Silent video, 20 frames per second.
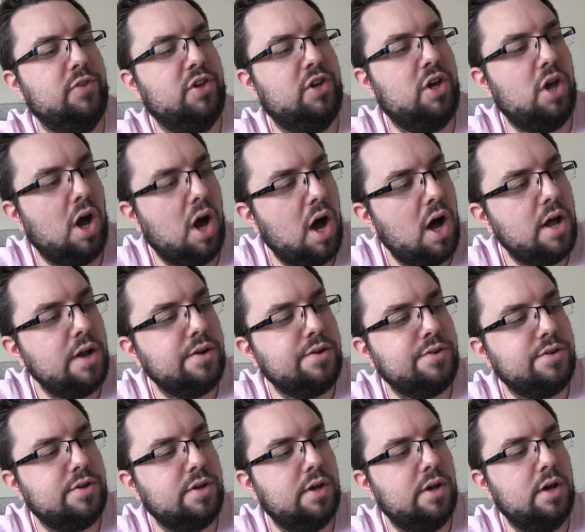
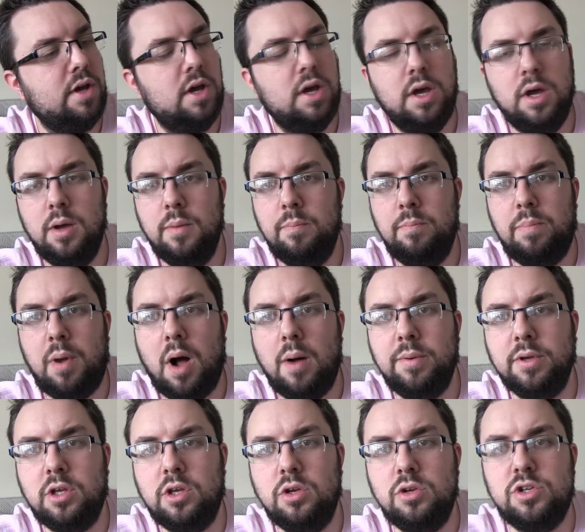Cut
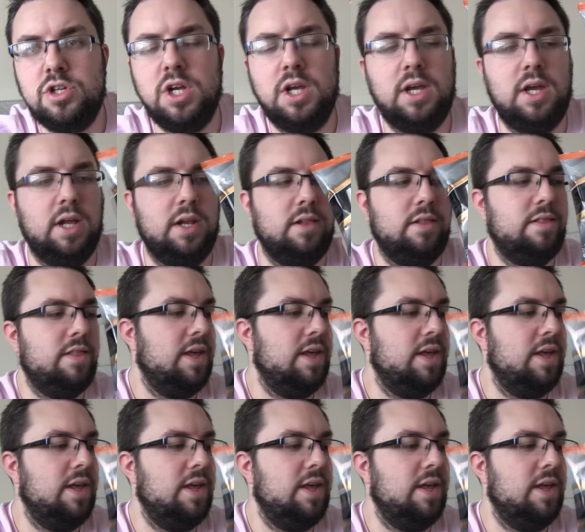BBQ Chicken.